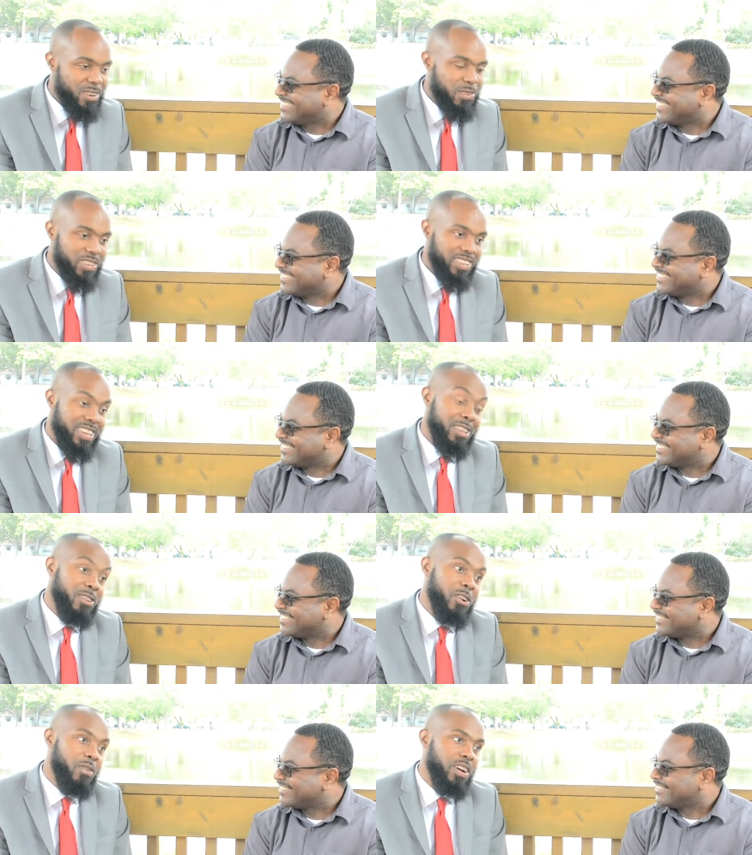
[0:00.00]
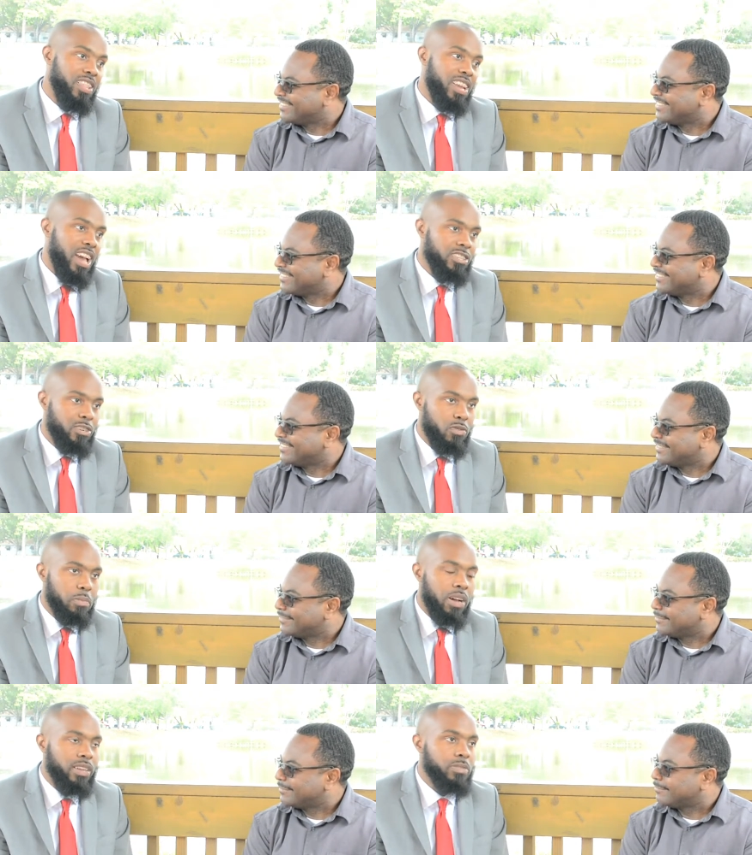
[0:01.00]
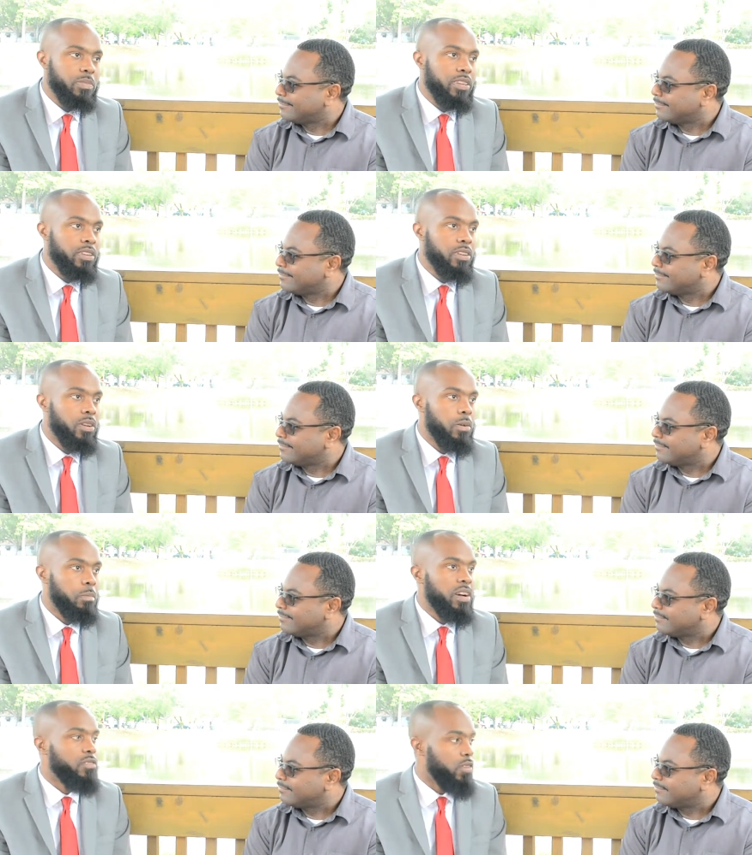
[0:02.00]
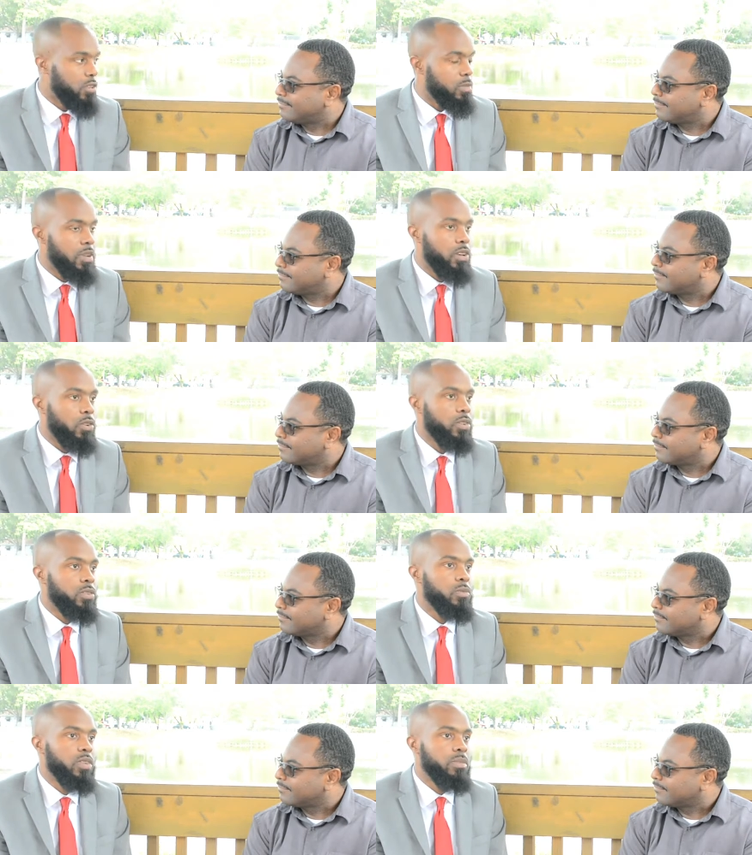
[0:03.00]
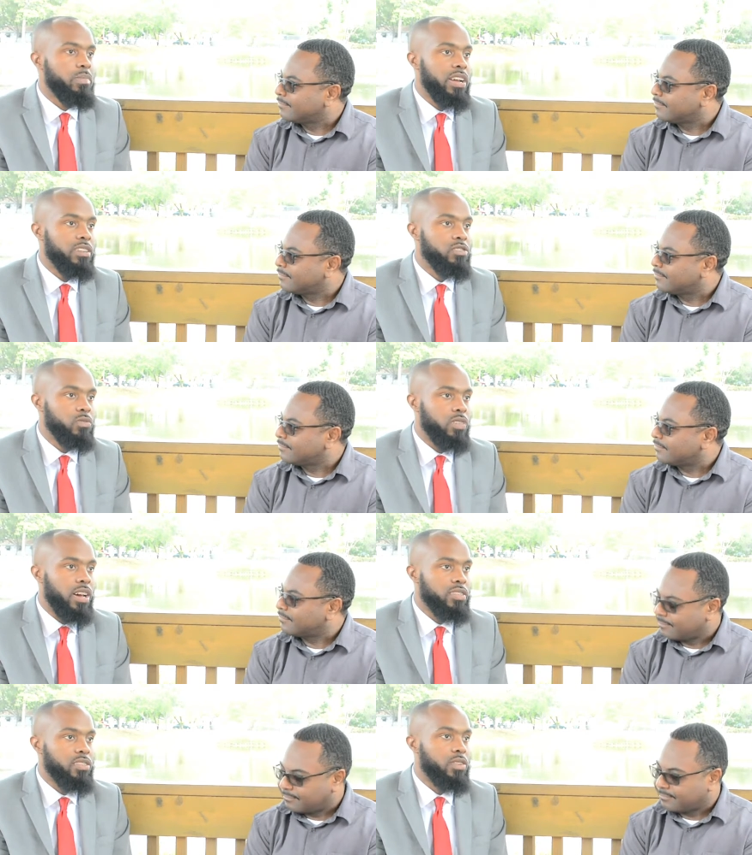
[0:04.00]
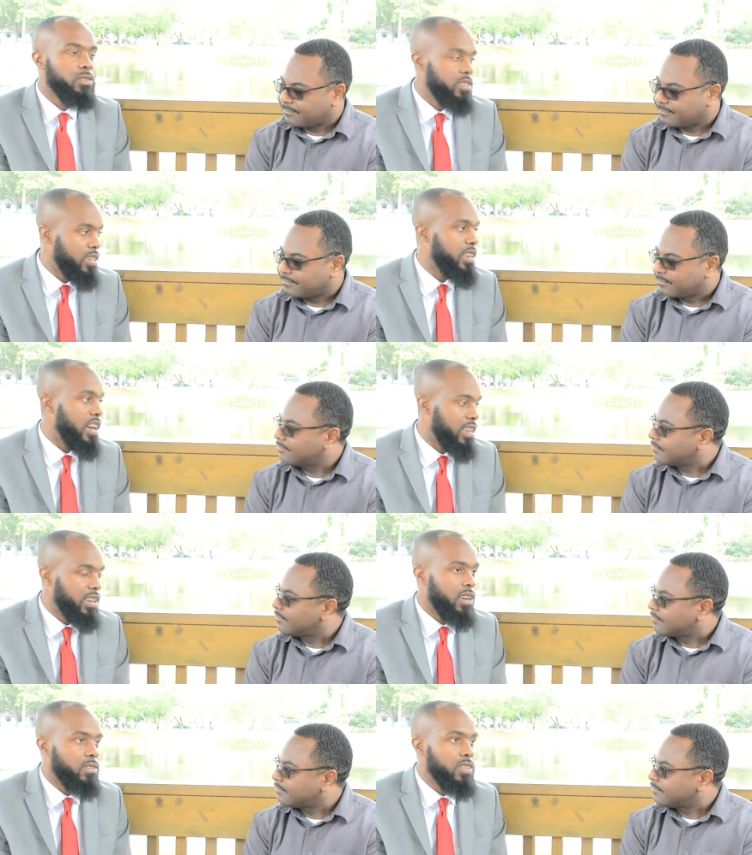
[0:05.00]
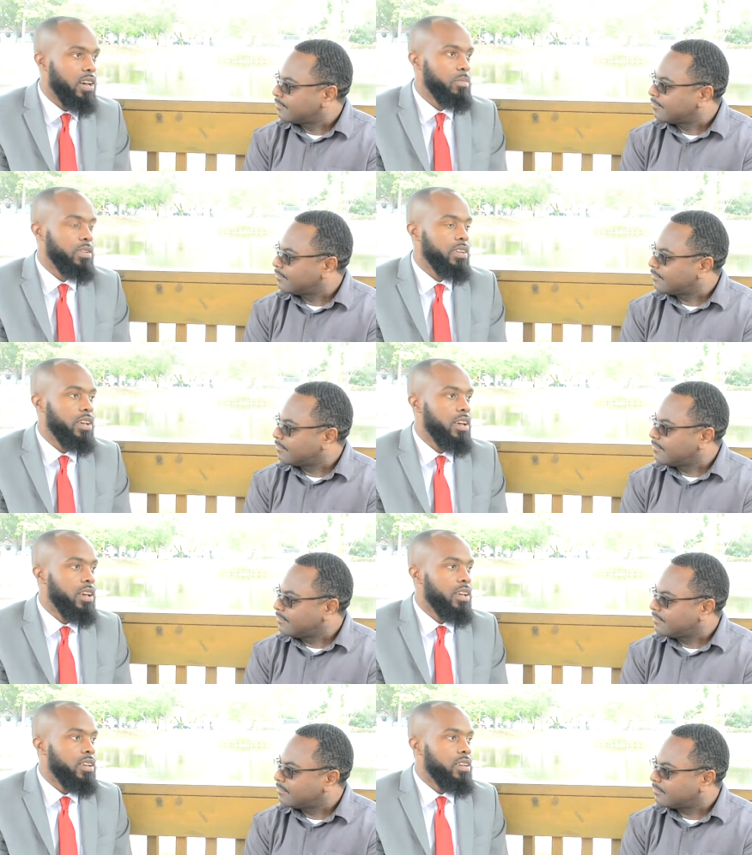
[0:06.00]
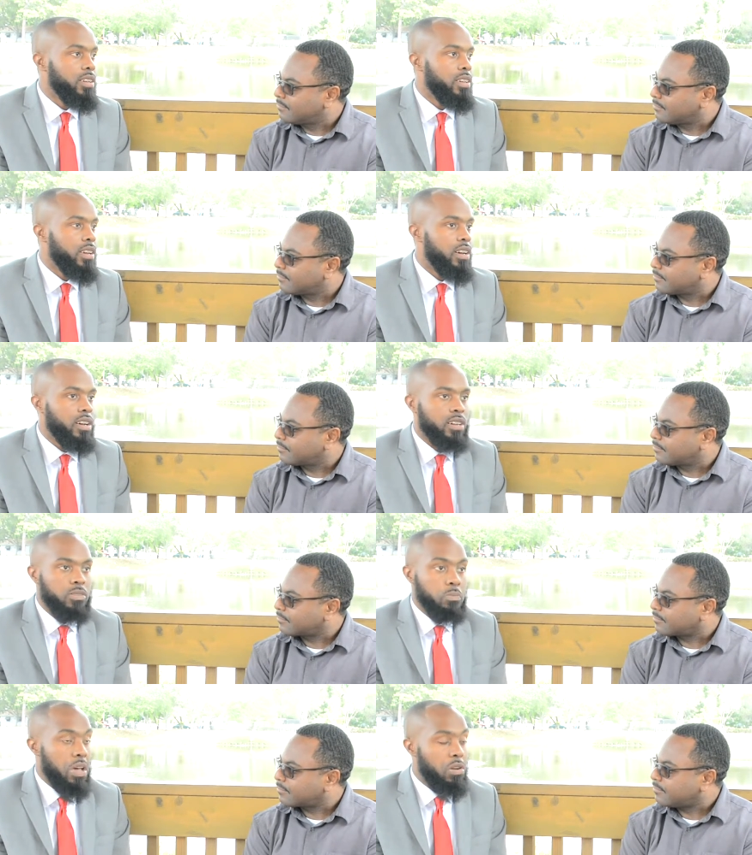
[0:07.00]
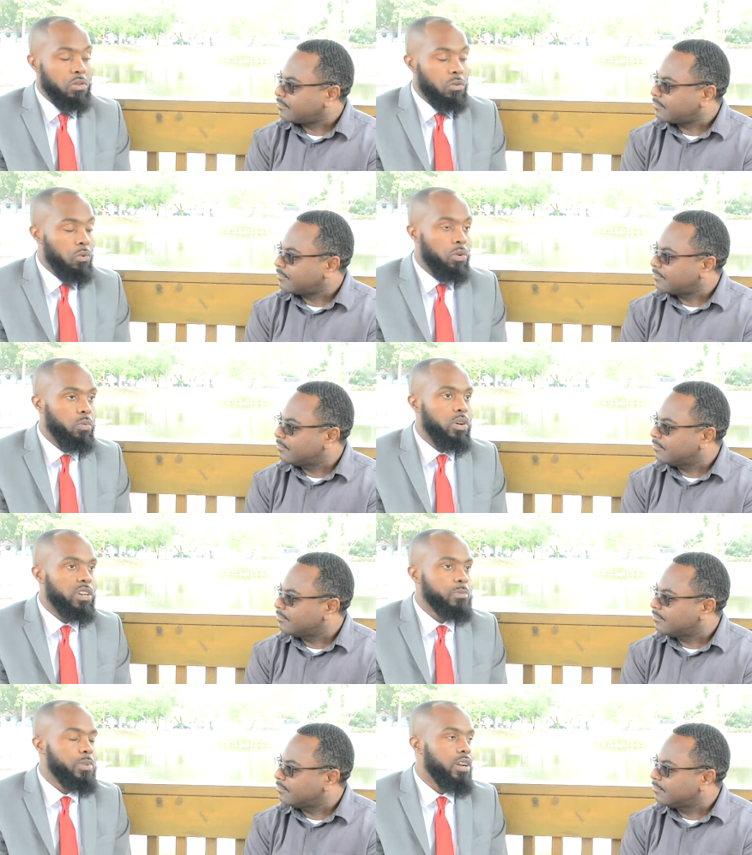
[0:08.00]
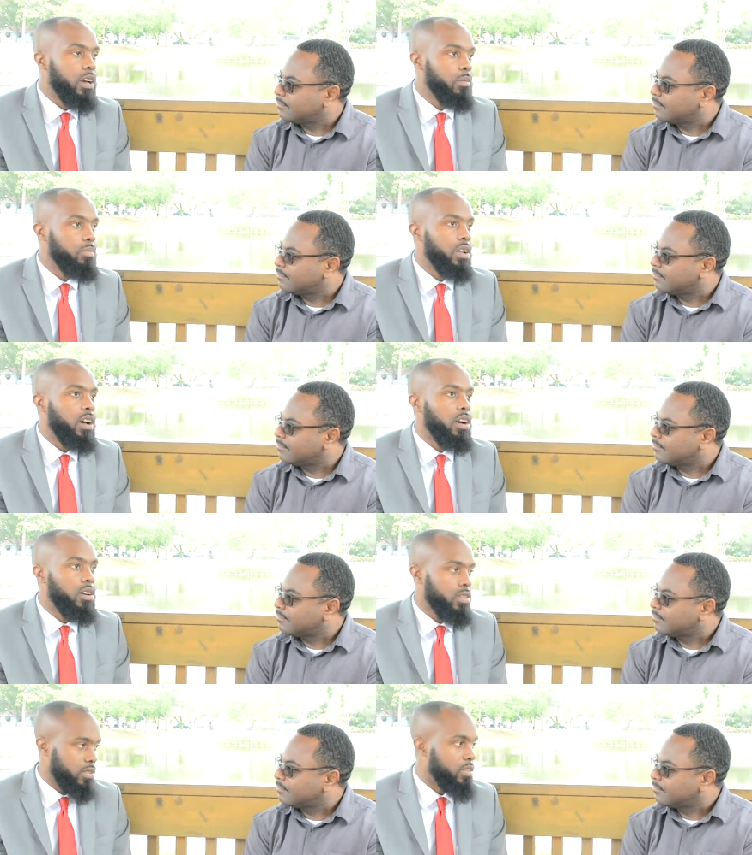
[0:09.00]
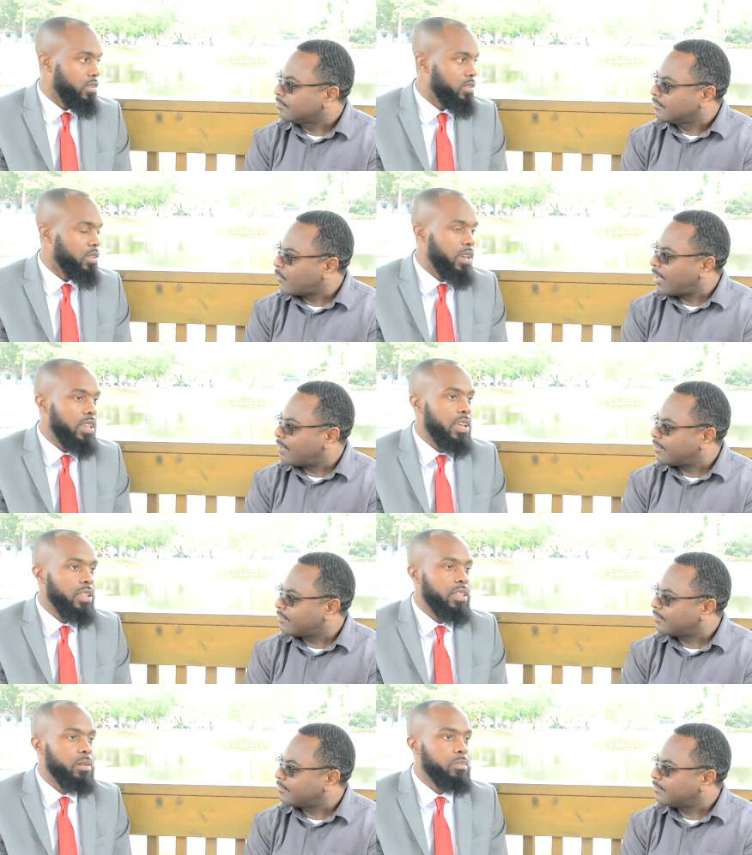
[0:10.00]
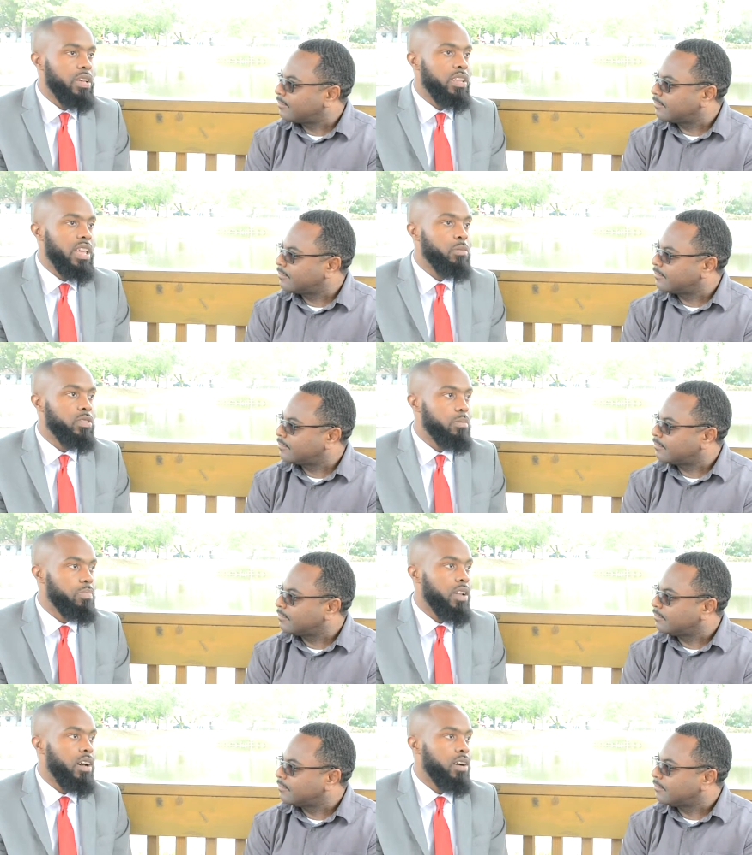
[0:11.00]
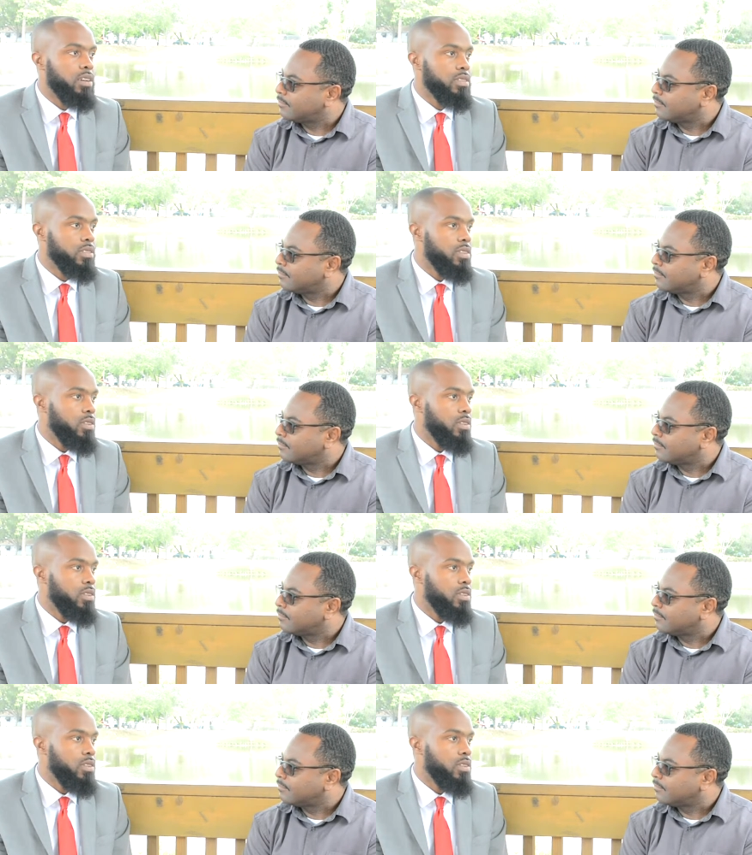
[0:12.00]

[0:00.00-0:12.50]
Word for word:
Speaker 1: oh, and you know what? That actually reminds me my first mayoral run back in 2013. Not to get off topic. Mm-hmm. Uh, I don't know who it was. Put out a blog, right? And, it, and the, they labeled the blog